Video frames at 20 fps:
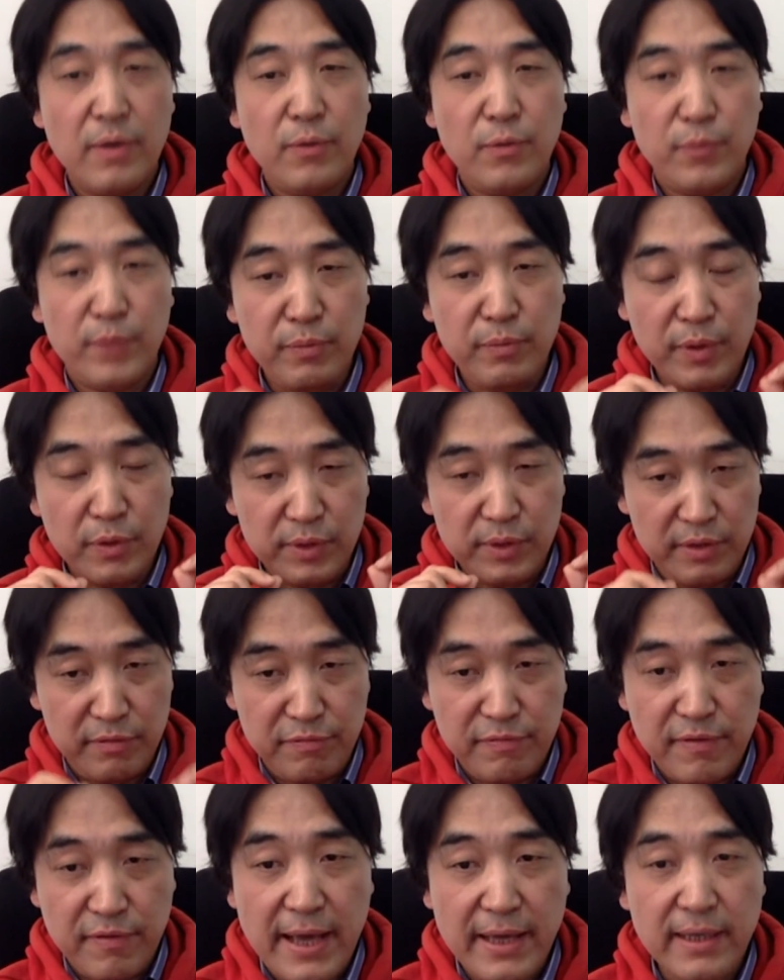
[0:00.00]
We will
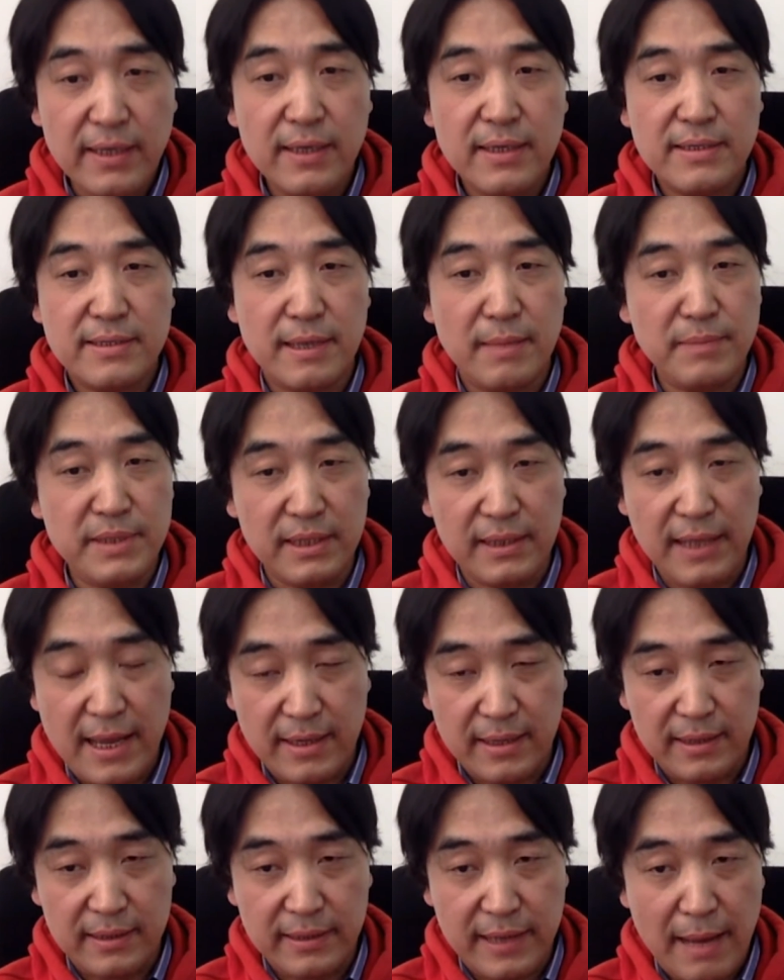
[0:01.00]
define something
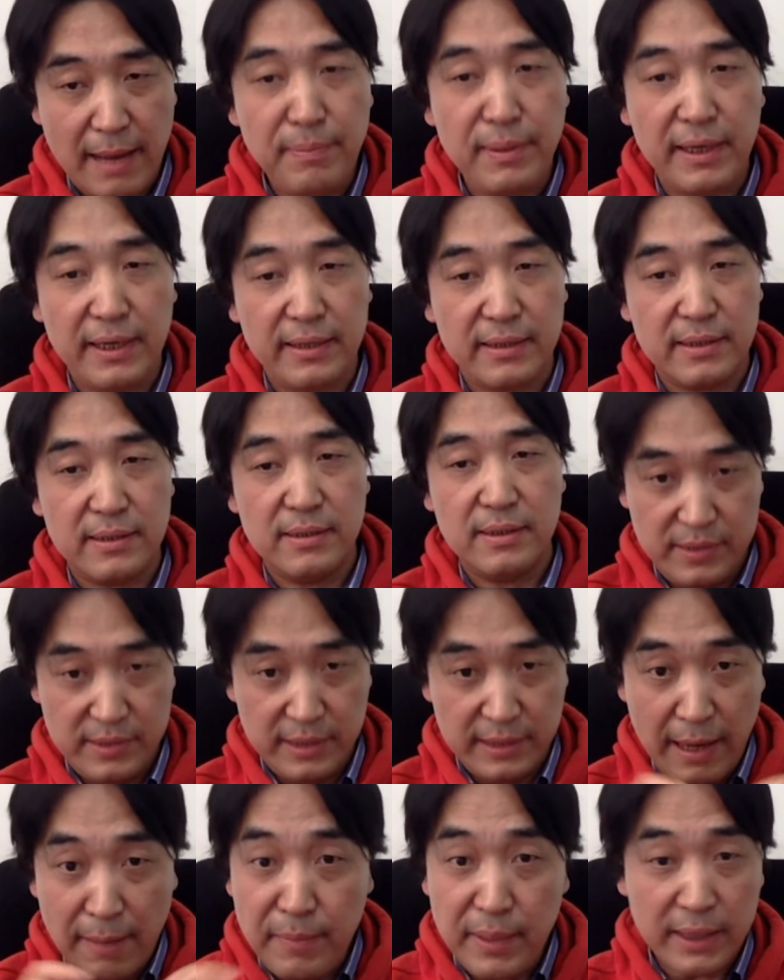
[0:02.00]
like a template.
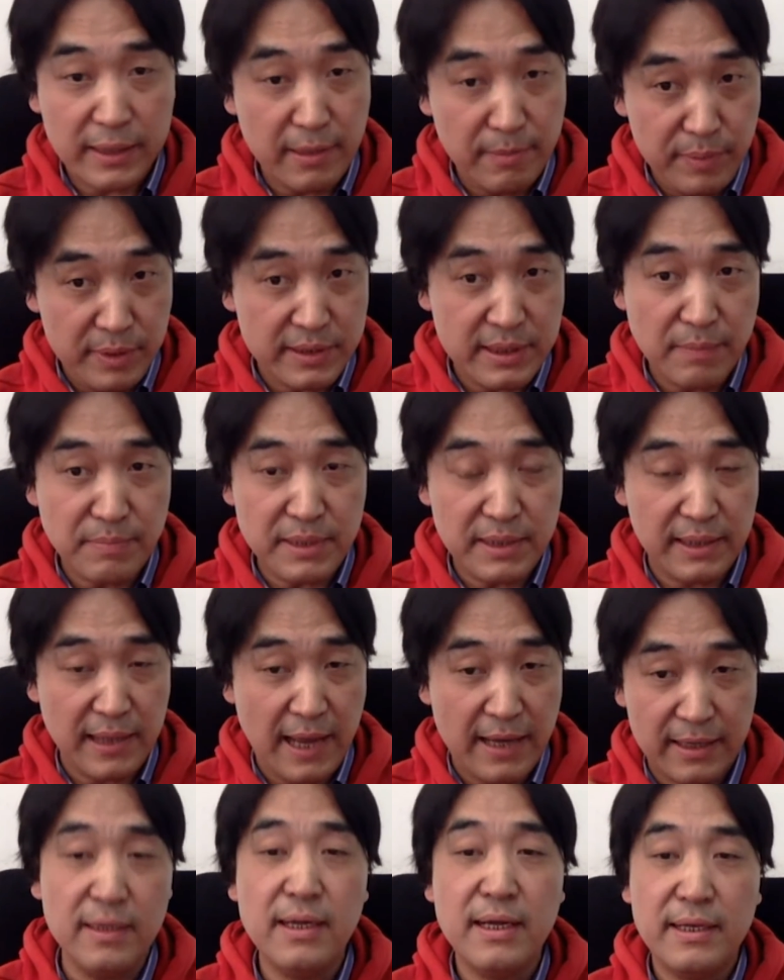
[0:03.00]
The template can be something
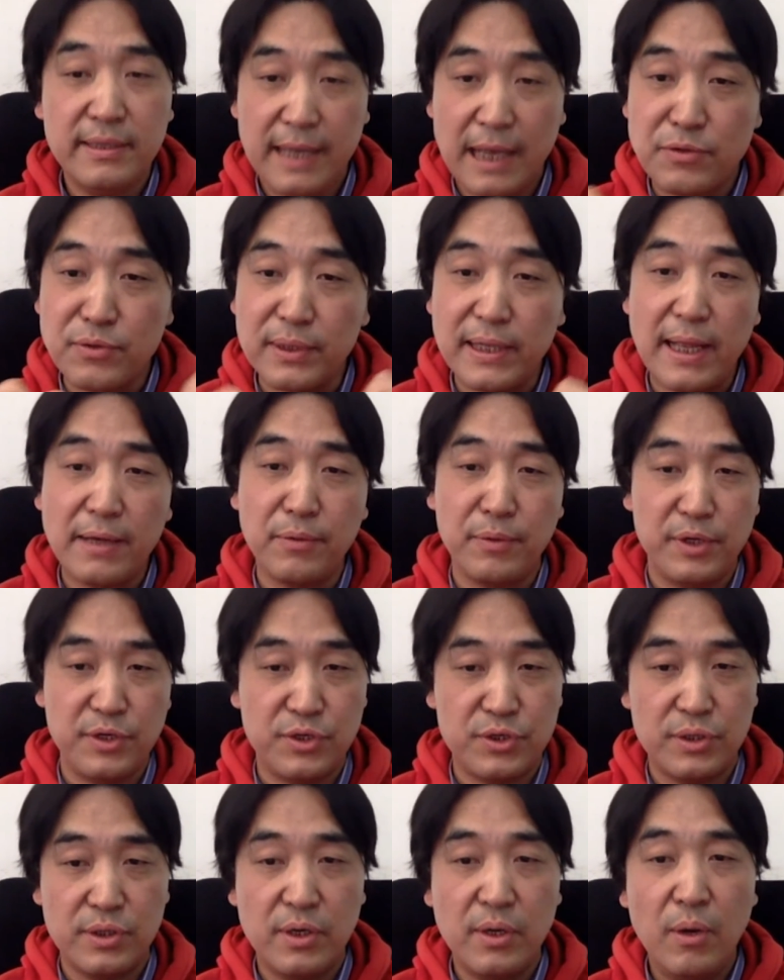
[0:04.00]
like natural language
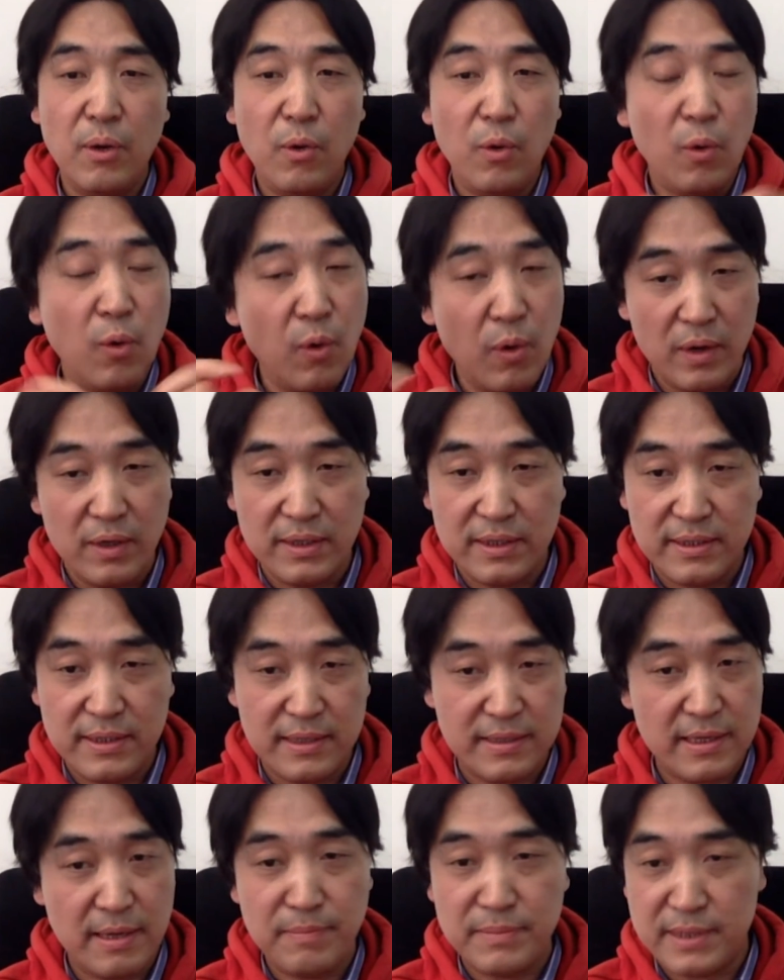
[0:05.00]
or just
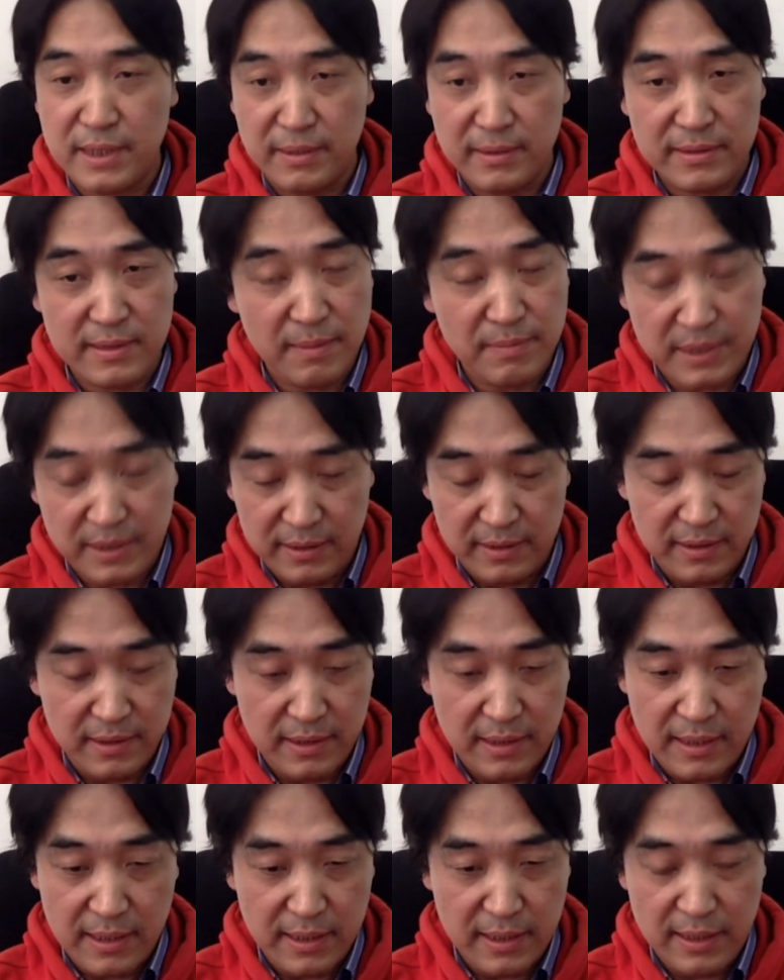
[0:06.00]
something
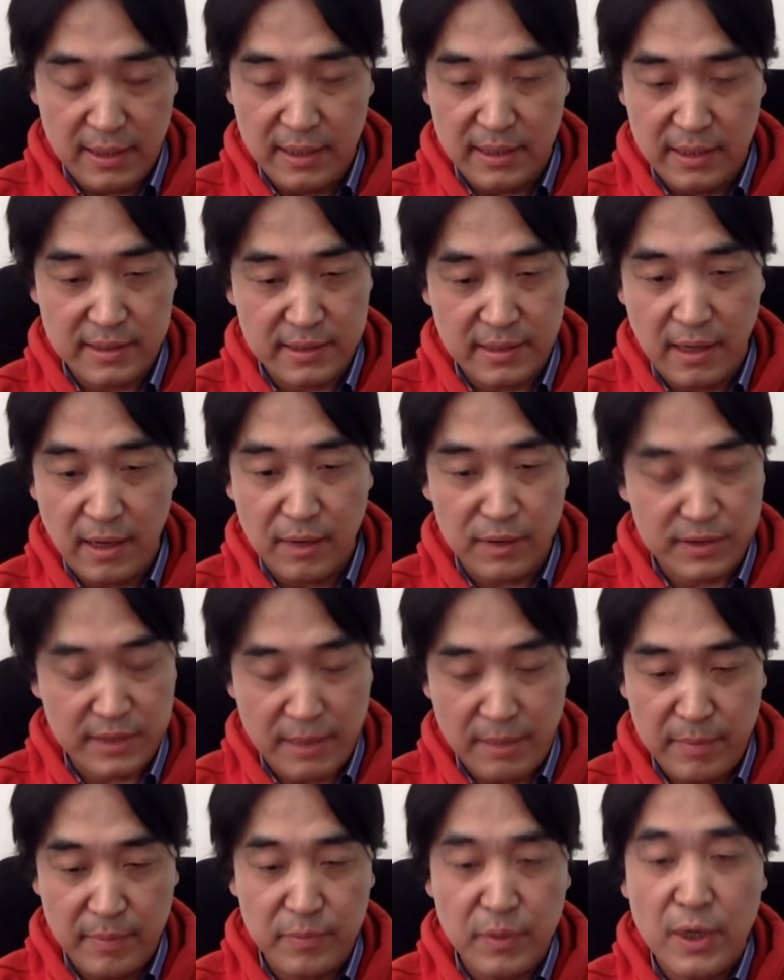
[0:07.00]
or
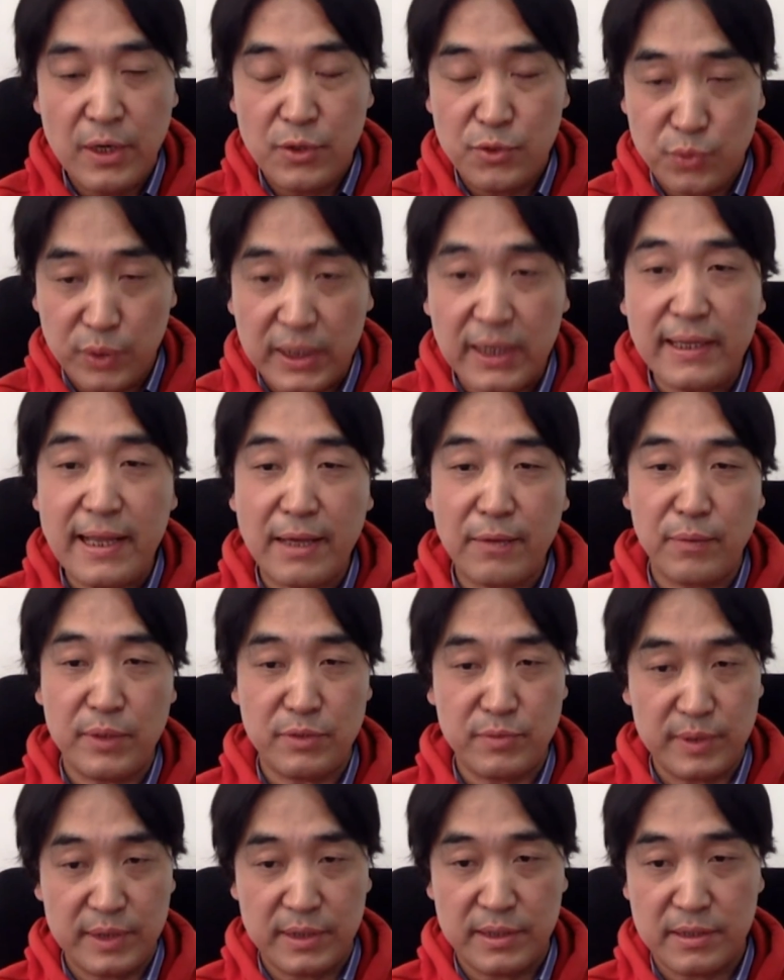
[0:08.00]
some written
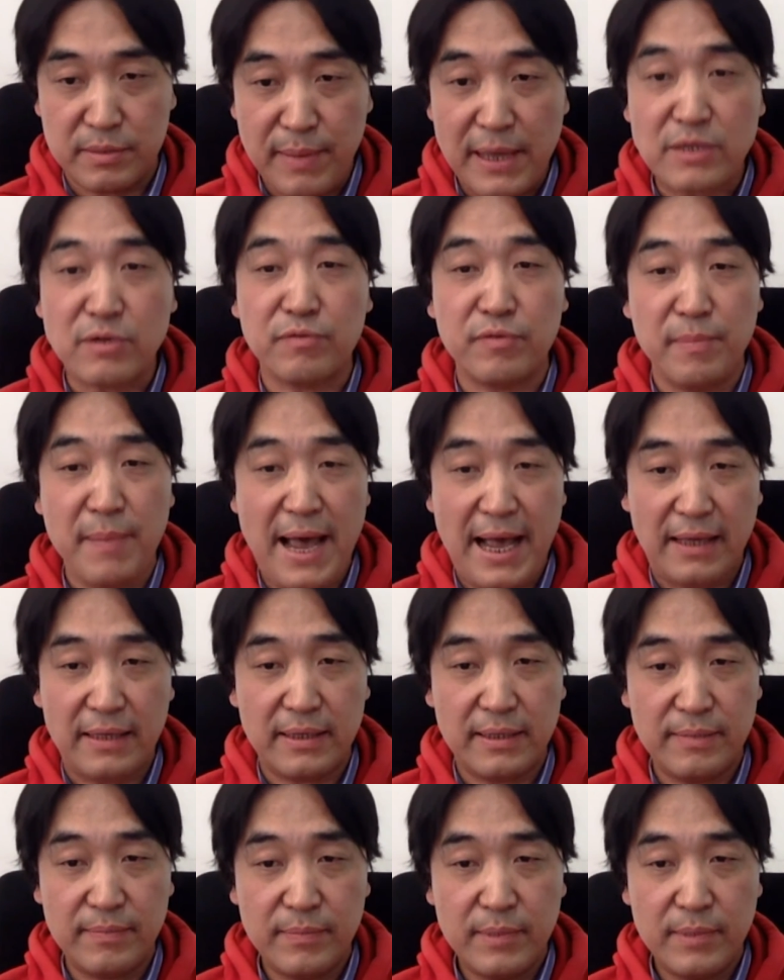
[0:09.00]
language with a special format.